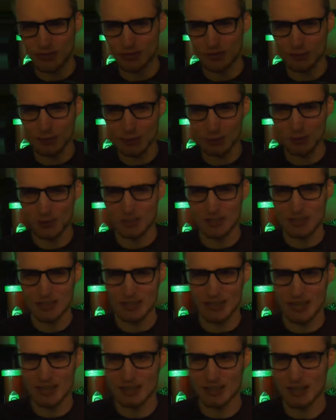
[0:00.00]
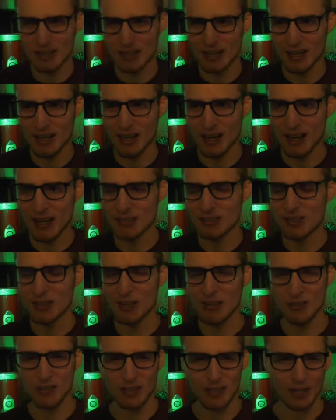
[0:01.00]
of people saying yes, I
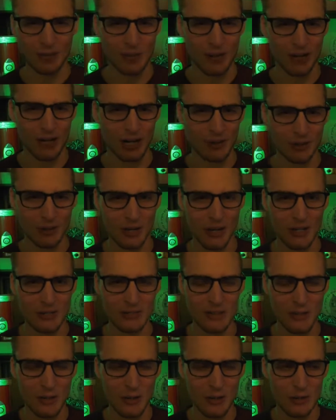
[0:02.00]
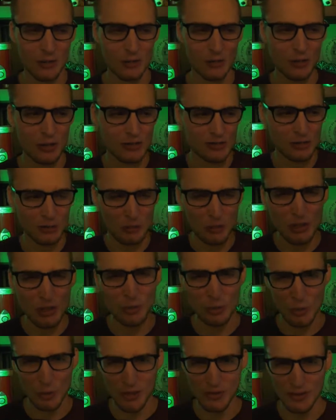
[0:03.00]
started thinking about it and I realized, is it really
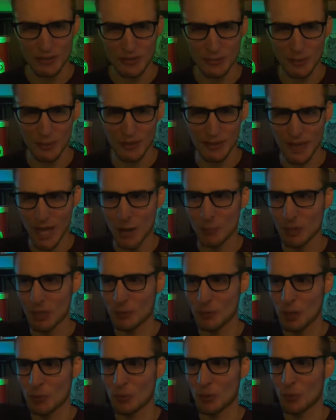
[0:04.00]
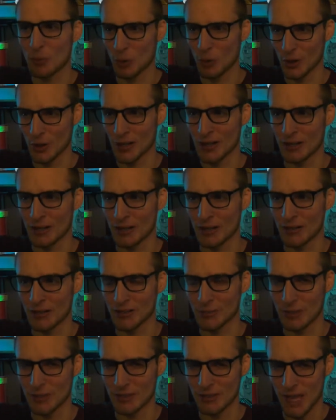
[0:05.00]
worth it to make that many people worried,
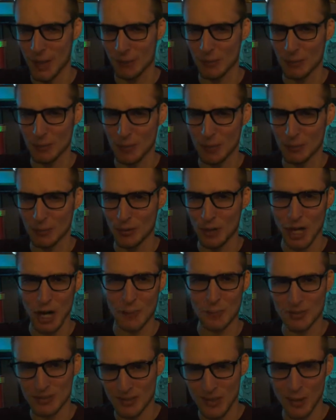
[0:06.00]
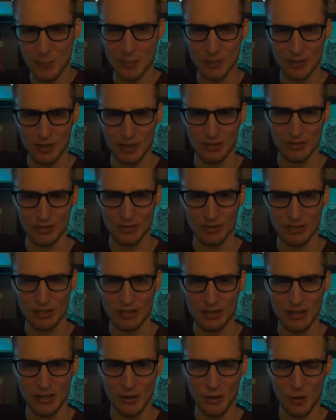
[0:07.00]
to make that many people upset
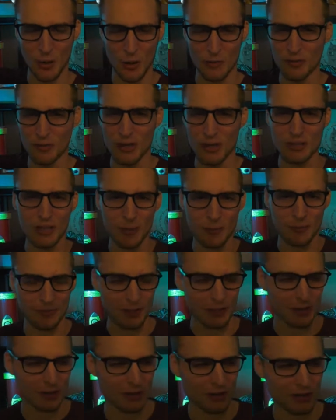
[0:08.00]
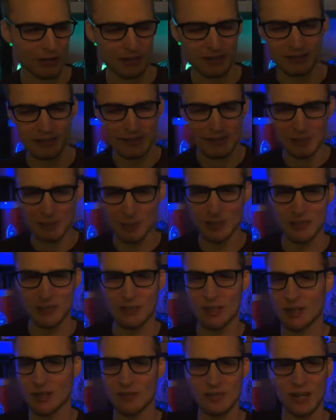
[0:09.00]
potentially over a dumb video? And I did spend a
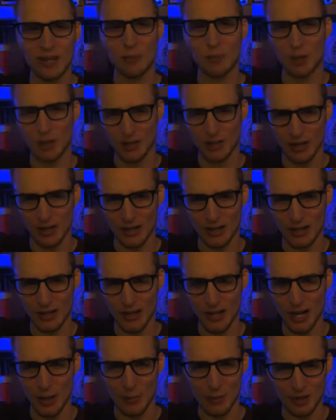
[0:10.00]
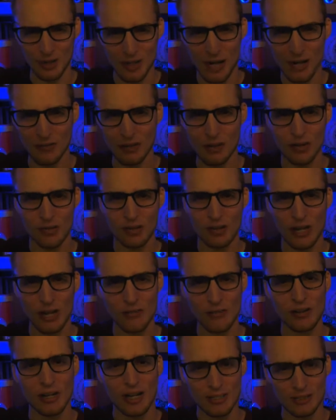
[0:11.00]
ton of time working on it. I put a lot of energy and
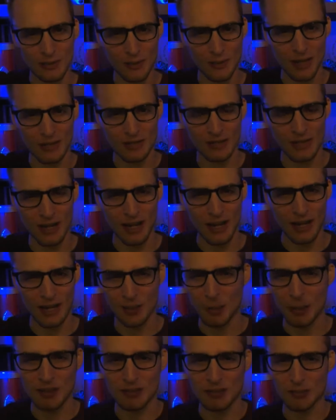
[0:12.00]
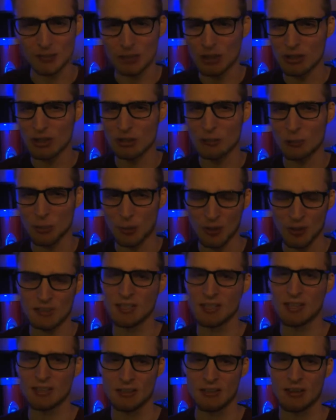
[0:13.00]
effort into that, and I made some really good points
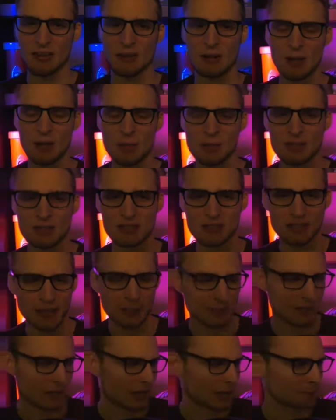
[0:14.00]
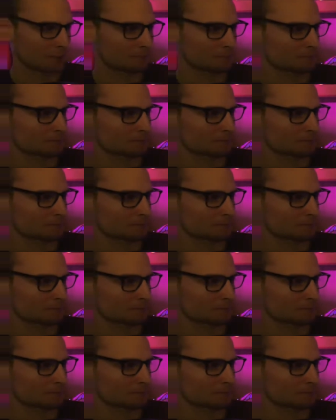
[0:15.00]
in there, but at the same time,